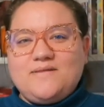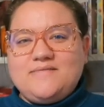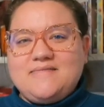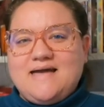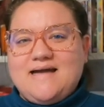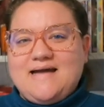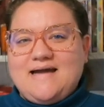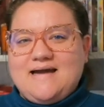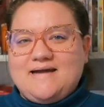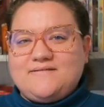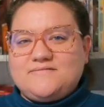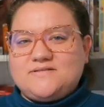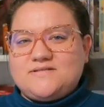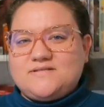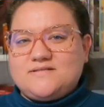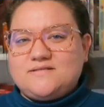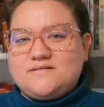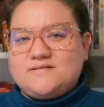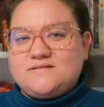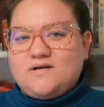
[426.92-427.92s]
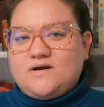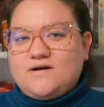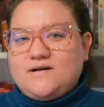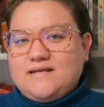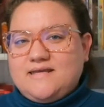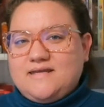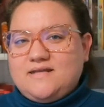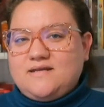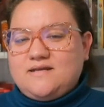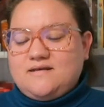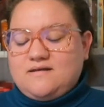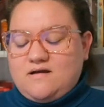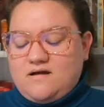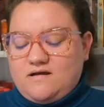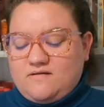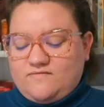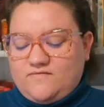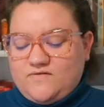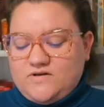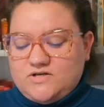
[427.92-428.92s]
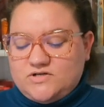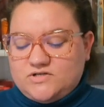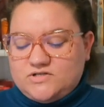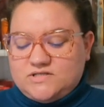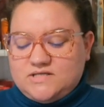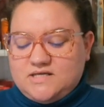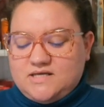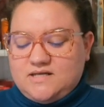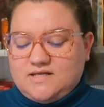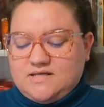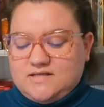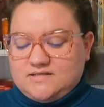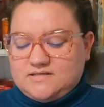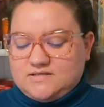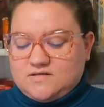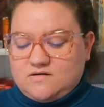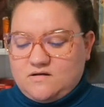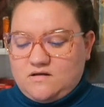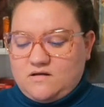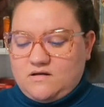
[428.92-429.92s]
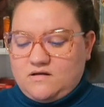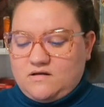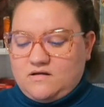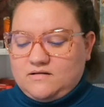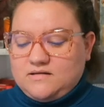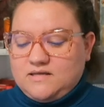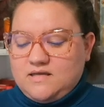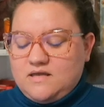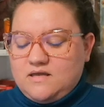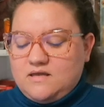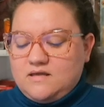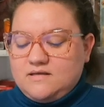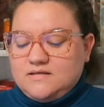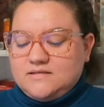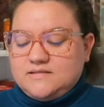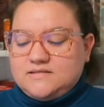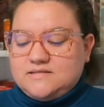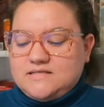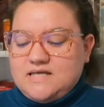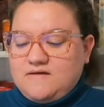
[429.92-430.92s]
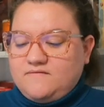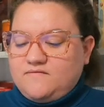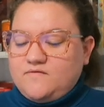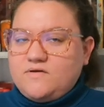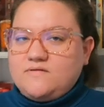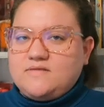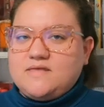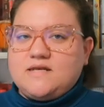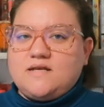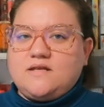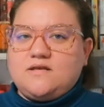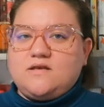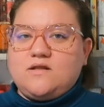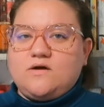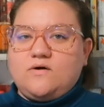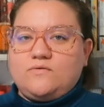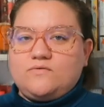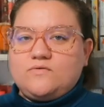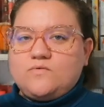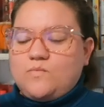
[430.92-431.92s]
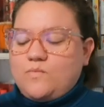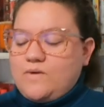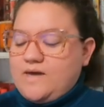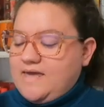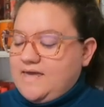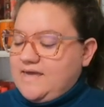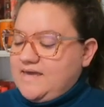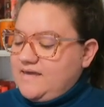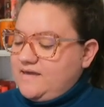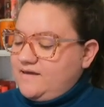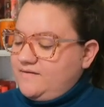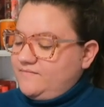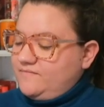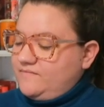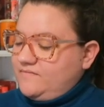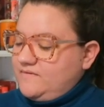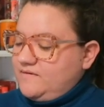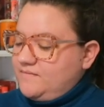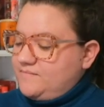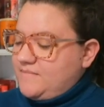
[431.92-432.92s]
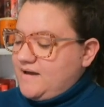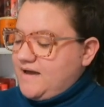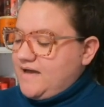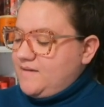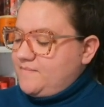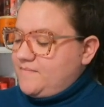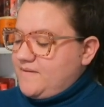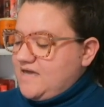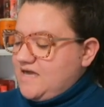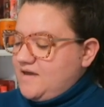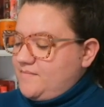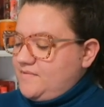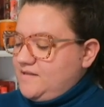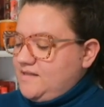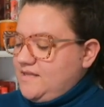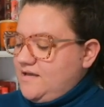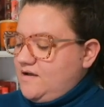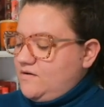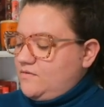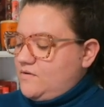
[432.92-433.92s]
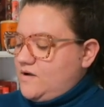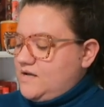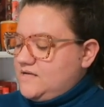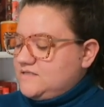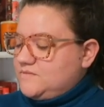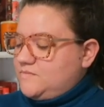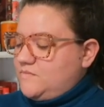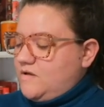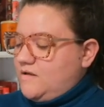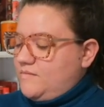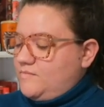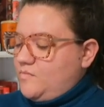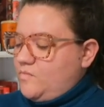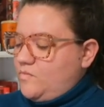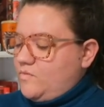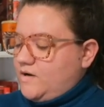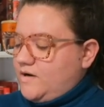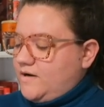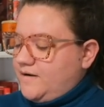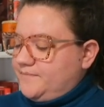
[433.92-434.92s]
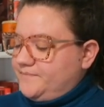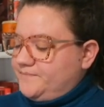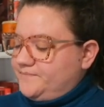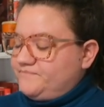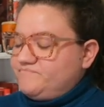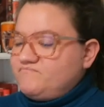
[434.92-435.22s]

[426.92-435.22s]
that I've started and not finished it is called Safer Than a Known Way by Pamela Roswell Moore.